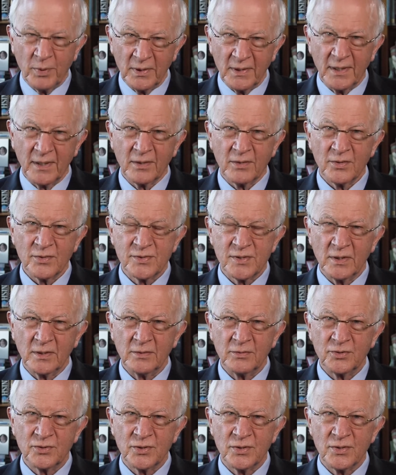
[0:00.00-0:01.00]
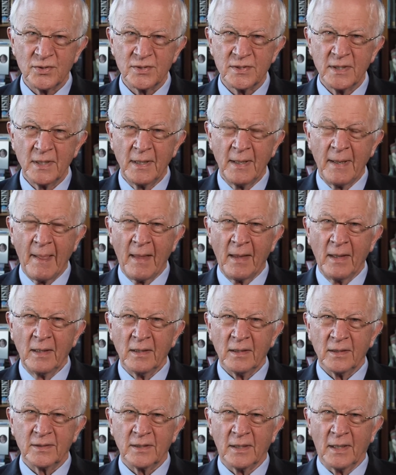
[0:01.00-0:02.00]
political solutions,
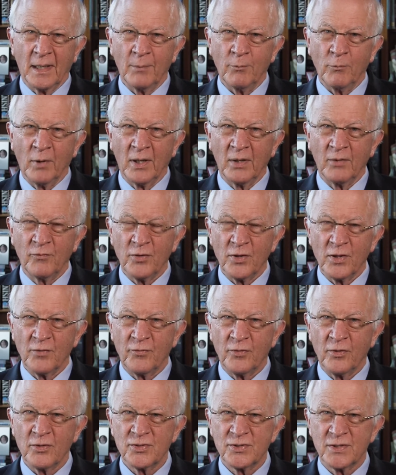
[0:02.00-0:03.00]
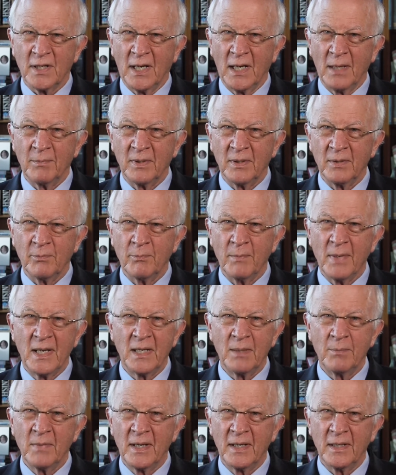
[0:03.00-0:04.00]
a time when, for the first time in
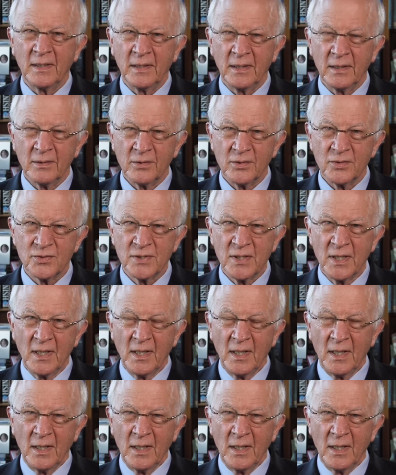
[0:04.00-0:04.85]
many, many years,